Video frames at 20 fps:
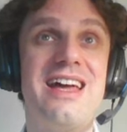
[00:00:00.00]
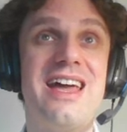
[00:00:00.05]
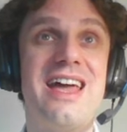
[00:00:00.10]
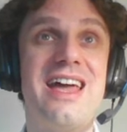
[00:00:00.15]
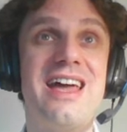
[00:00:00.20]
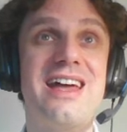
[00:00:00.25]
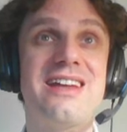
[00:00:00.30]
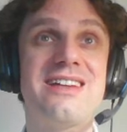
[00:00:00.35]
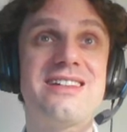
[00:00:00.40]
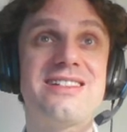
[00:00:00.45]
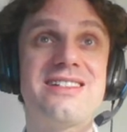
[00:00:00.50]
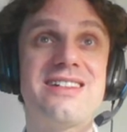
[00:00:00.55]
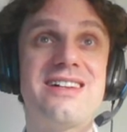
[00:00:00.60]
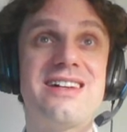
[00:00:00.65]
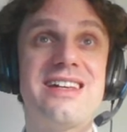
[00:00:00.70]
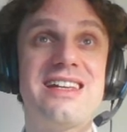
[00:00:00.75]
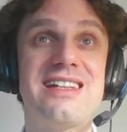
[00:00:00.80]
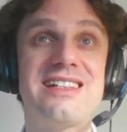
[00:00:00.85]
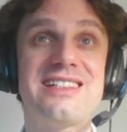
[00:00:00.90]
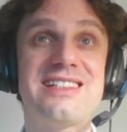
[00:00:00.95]
and
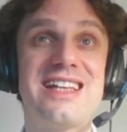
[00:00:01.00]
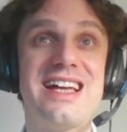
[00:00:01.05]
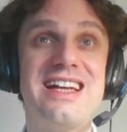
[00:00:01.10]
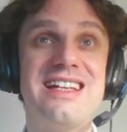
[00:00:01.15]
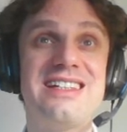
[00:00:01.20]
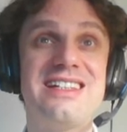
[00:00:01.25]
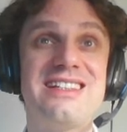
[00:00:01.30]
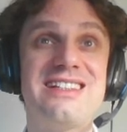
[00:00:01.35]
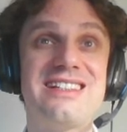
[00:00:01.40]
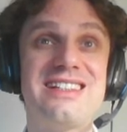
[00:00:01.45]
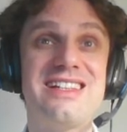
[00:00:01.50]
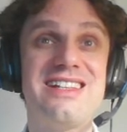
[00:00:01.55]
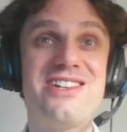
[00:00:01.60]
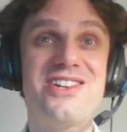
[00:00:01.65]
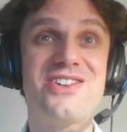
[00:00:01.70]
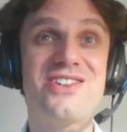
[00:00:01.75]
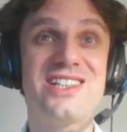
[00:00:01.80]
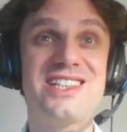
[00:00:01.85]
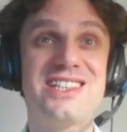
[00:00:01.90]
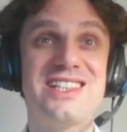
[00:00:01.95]
excited,
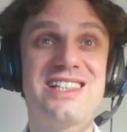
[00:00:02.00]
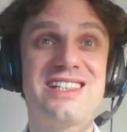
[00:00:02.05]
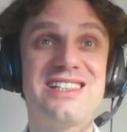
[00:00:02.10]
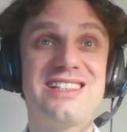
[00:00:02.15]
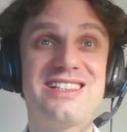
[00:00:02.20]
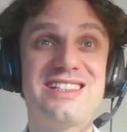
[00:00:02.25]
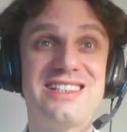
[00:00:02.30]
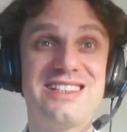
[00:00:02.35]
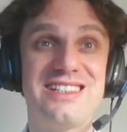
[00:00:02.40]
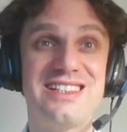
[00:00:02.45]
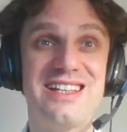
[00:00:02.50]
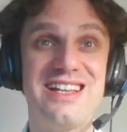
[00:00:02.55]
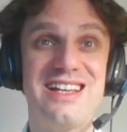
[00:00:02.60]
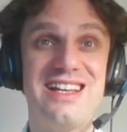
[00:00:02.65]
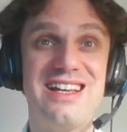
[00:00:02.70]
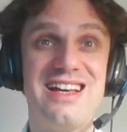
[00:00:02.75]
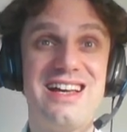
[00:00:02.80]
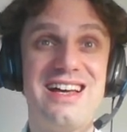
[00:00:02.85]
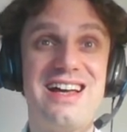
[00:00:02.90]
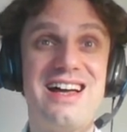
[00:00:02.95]
interested,
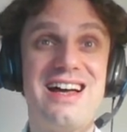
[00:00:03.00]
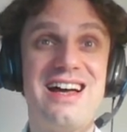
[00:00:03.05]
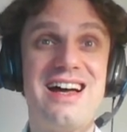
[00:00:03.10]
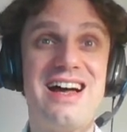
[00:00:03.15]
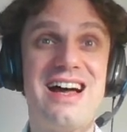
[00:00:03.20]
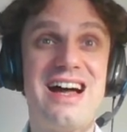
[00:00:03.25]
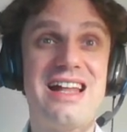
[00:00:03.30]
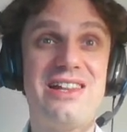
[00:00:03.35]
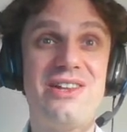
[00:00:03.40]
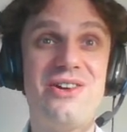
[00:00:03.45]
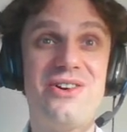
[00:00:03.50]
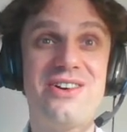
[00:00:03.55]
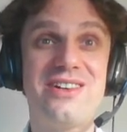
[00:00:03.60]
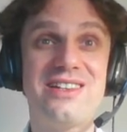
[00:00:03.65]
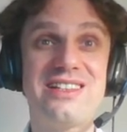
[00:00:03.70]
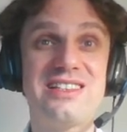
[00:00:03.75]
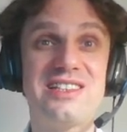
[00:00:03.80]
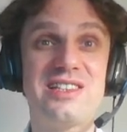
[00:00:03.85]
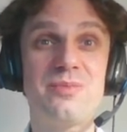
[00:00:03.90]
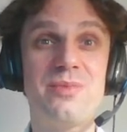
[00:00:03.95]

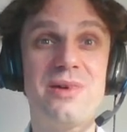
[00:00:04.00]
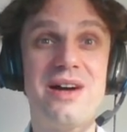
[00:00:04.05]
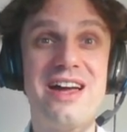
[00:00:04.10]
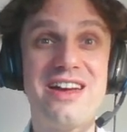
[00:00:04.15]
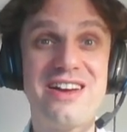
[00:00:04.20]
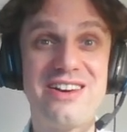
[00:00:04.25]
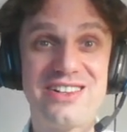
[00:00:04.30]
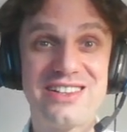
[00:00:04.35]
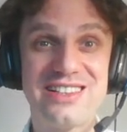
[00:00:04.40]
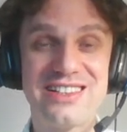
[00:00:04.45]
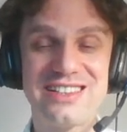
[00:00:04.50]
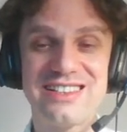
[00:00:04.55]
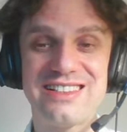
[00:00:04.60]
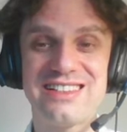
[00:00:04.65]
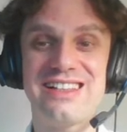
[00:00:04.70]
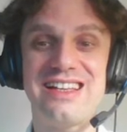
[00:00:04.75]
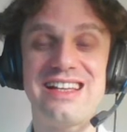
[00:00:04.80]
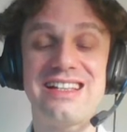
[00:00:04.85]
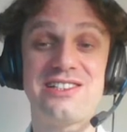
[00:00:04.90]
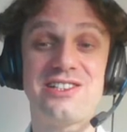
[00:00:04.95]
alert, inspired,
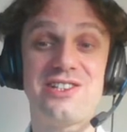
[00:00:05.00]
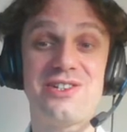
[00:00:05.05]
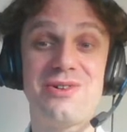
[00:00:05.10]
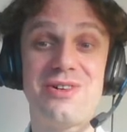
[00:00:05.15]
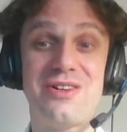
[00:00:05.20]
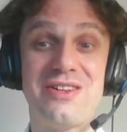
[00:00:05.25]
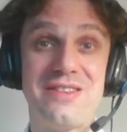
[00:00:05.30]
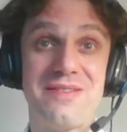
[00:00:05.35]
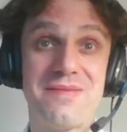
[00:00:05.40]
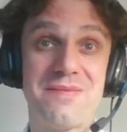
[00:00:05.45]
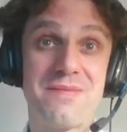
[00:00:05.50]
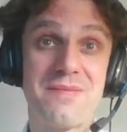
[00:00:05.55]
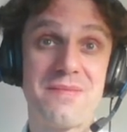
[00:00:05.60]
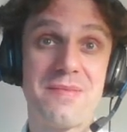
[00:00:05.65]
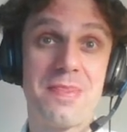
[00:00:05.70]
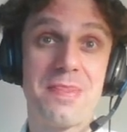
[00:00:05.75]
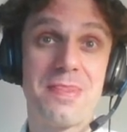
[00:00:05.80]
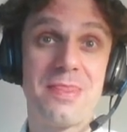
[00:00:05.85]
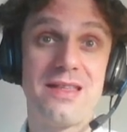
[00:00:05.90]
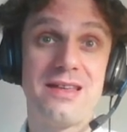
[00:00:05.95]
and so on.
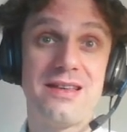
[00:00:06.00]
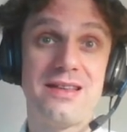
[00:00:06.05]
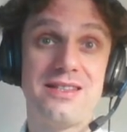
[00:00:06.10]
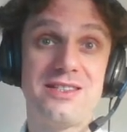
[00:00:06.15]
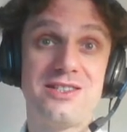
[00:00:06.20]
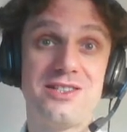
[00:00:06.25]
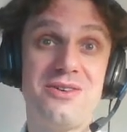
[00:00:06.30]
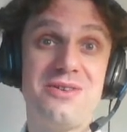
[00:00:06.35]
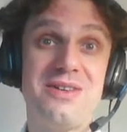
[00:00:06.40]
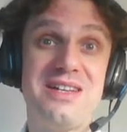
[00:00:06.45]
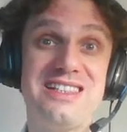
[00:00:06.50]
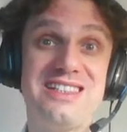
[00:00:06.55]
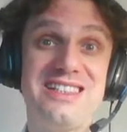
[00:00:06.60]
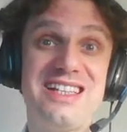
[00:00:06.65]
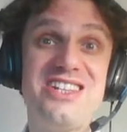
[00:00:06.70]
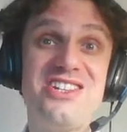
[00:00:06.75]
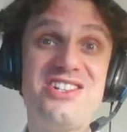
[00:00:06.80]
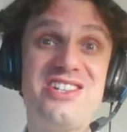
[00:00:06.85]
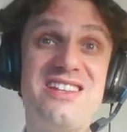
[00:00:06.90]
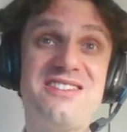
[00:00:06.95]
So
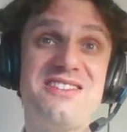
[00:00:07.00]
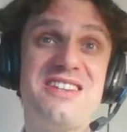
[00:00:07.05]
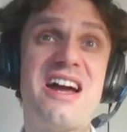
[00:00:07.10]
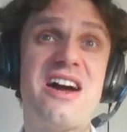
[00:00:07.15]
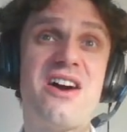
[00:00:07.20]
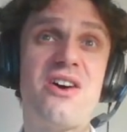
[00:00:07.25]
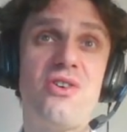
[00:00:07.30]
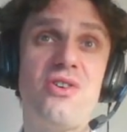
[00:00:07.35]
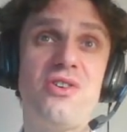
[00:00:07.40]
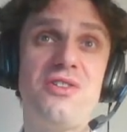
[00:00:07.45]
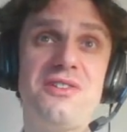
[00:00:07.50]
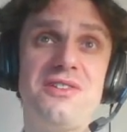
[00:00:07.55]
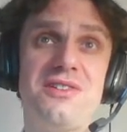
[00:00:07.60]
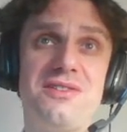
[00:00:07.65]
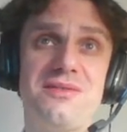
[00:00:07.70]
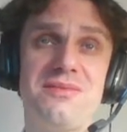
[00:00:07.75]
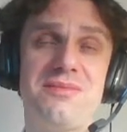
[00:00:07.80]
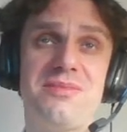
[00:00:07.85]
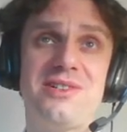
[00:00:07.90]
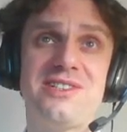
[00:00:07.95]
essentially, they are
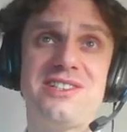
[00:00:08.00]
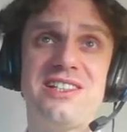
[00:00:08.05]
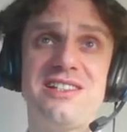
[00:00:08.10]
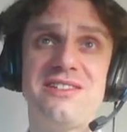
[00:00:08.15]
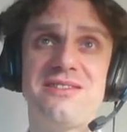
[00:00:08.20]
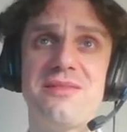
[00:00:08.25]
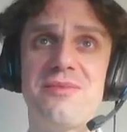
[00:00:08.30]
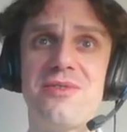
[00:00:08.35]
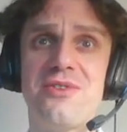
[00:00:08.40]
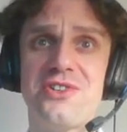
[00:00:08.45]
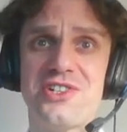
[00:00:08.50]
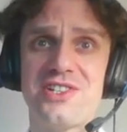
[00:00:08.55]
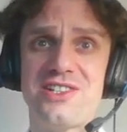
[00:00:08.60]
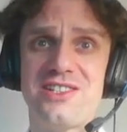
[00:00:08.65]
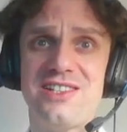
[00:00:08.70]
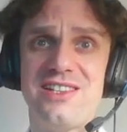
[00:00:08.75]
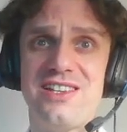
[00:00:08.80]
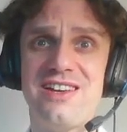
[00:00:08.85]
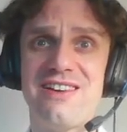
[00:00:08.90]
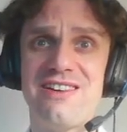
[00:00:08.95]
all positive
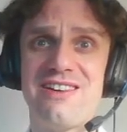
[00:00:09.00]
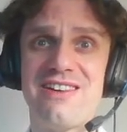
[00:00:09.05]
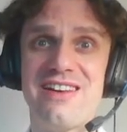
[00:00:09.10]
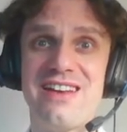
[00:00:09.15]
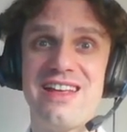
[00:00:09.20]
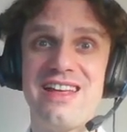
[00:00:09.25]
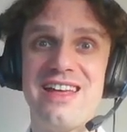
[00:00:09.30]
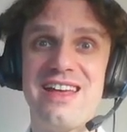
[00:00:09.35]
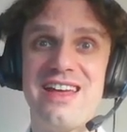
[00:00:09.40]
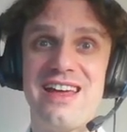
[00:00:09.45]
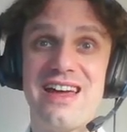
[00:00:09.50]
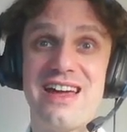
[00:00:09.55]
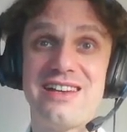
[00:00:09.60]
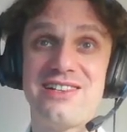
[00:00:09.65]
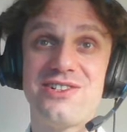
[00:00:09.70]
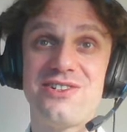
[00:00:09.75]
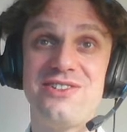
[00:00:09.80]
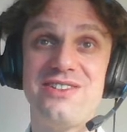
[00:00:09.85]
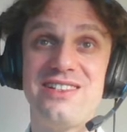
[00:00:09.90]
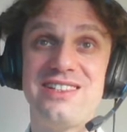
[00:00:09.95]
emotions here.
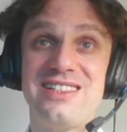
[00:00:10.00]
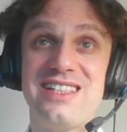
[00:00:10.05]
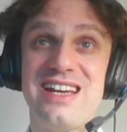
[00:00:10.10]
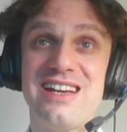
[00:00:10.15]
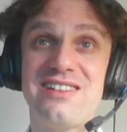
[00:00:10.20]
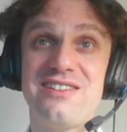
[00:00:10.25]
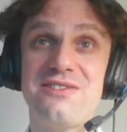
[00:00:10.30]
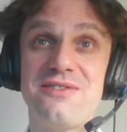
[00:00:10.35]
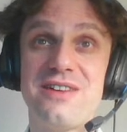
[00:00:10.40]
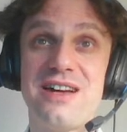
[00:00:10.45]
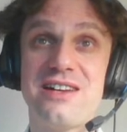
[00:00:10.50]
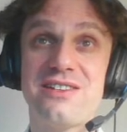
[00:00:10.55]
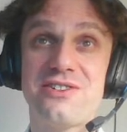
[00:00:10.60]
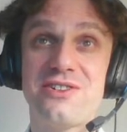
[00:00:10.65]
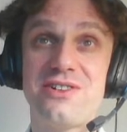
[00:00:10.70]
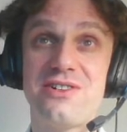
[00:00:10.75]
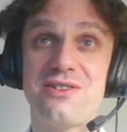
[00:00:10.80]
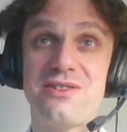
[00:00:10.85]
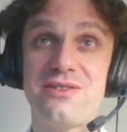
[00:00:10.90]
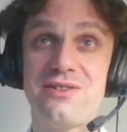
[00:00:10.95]
And on the second
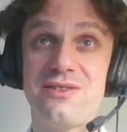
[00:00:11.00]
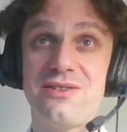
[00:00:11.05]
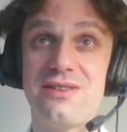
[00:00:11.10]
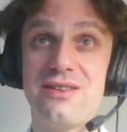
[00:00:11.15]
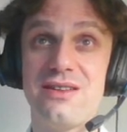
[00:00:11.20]
factor,